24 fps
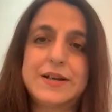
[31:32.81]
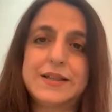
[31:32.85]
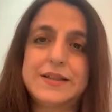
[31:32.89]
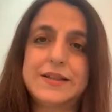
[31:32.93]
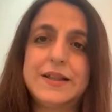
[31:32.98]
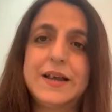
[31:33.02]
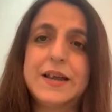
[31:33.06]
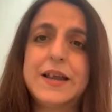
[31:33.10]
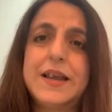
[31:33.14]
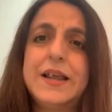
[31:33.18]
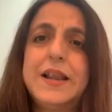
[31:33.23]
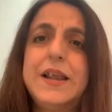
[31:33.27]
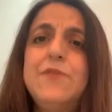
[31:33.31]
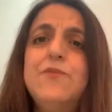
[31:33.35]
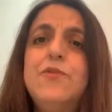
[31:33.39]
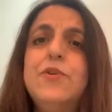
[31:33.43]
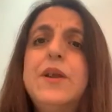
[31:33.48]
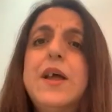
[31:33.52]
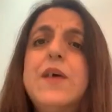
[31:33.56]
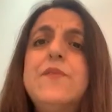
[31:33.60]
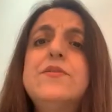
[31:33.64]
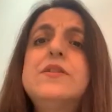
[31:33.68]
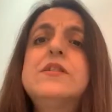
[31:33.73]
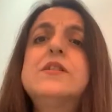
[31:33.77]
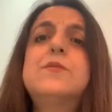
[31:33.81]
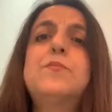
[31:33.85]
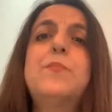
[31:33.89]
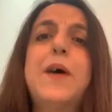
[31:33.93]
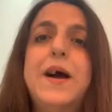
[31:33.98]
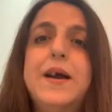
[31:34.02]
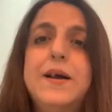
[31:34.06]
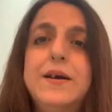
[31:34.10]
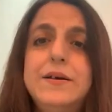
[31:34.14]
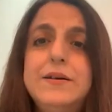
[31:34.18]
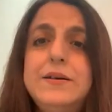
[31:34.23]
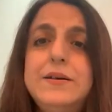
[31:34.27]
Ratnagiri would have
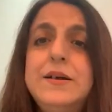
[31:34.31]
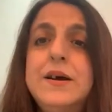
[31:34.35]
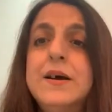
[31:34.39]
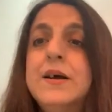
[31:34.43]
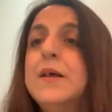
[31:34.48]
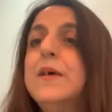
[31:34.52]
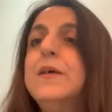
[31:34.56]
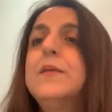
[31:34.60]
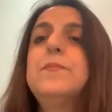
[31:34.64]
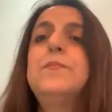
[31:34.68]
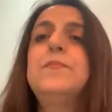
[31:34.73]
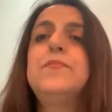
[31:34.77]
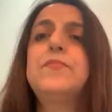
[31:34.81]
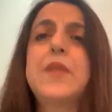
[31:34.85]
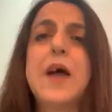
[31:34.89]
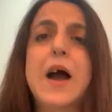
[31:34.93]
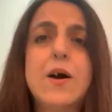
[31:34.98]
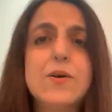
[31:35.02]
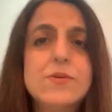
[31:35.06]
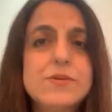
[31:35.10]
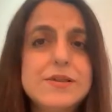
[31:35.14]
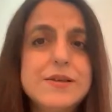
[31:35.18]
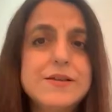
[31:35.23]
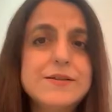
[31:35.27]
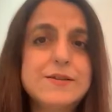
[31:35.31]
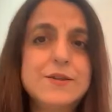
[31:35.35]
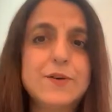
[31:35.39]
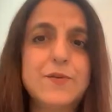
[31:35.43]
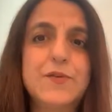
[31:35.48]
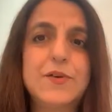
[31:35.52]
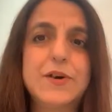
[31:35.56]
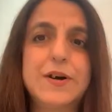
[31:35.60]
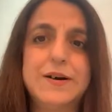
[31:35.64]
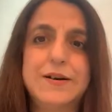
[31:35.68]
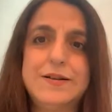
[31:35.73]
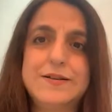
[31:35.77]
inspired thousands of